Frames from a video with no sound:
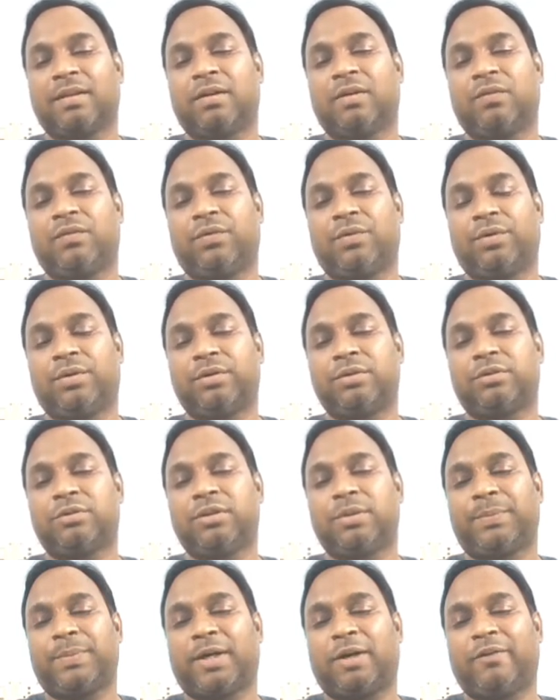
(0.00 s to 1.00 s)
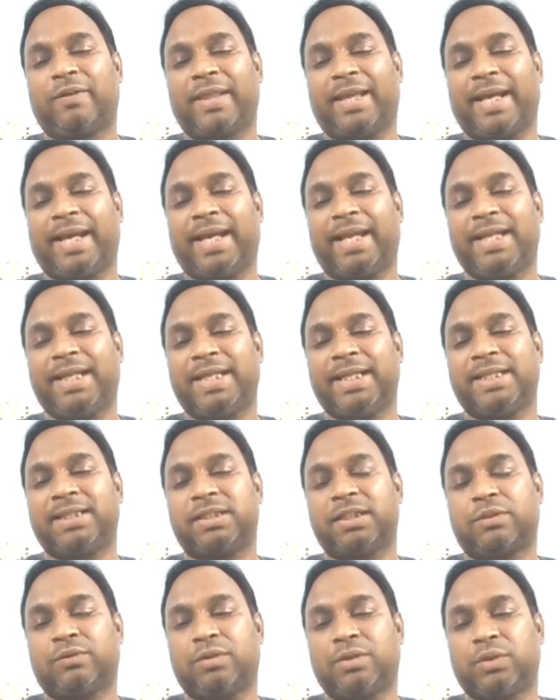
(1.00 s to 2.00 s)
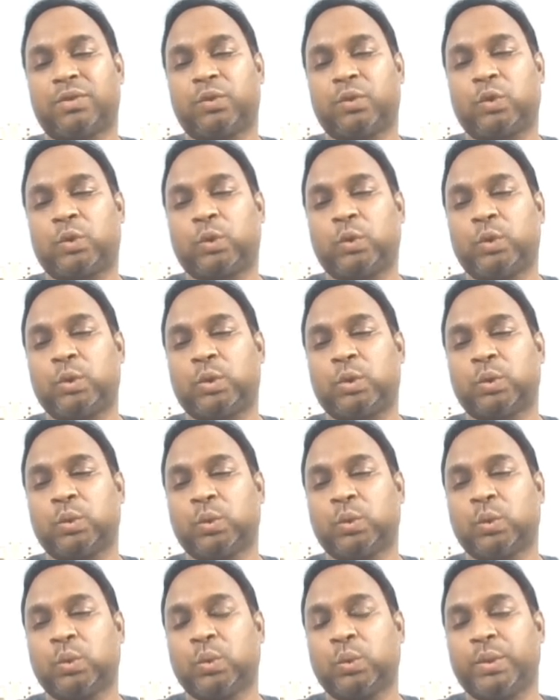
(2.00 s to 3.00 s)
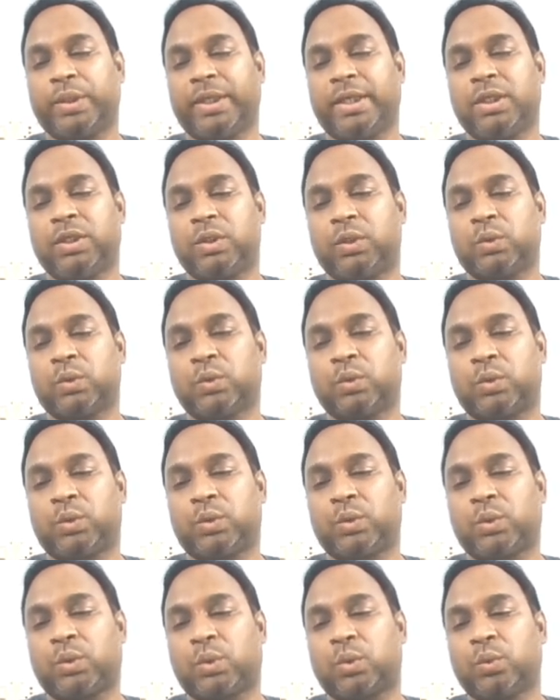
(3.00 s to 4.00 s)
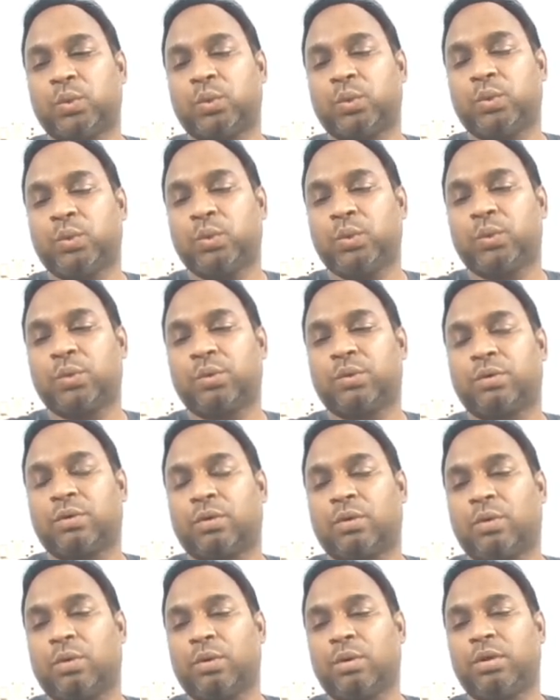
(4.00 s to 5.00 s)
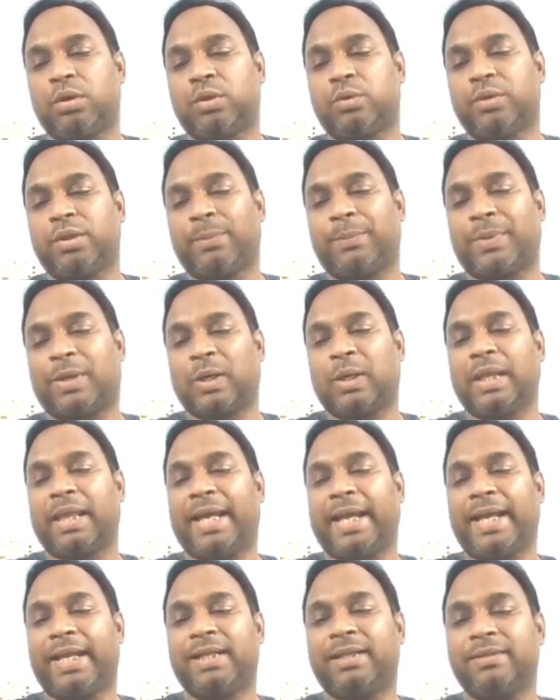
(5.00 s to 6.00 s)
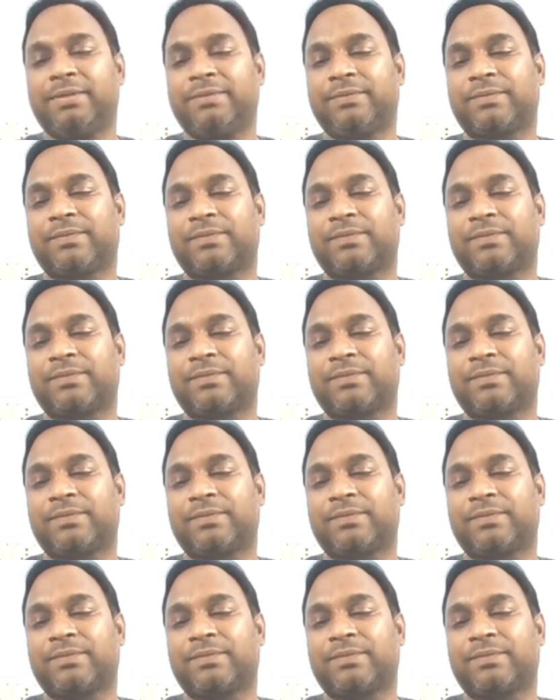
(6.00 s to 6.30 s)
4 to the power n is equal to 2 into 2 whole to the power n,